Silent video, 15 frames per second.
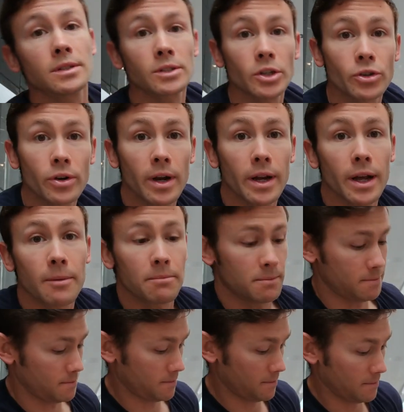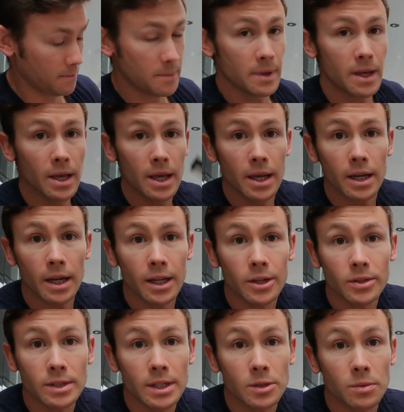to dry it up, and I
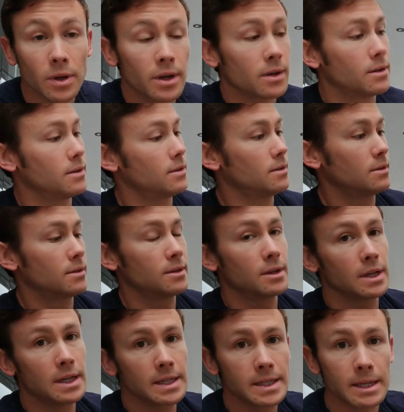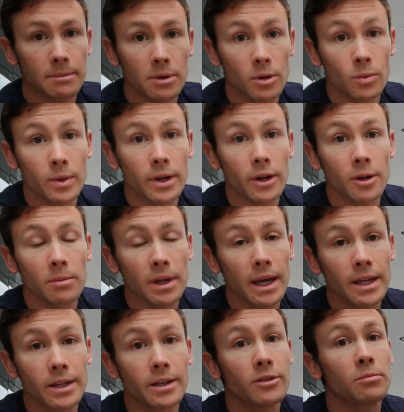used this one. Typical window
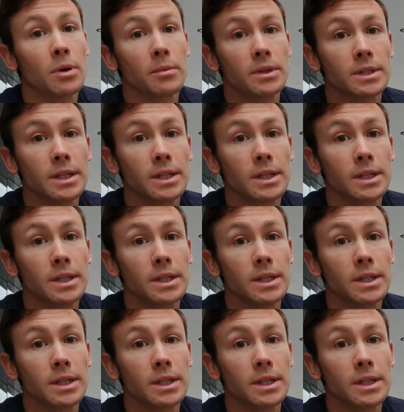blade, you've probably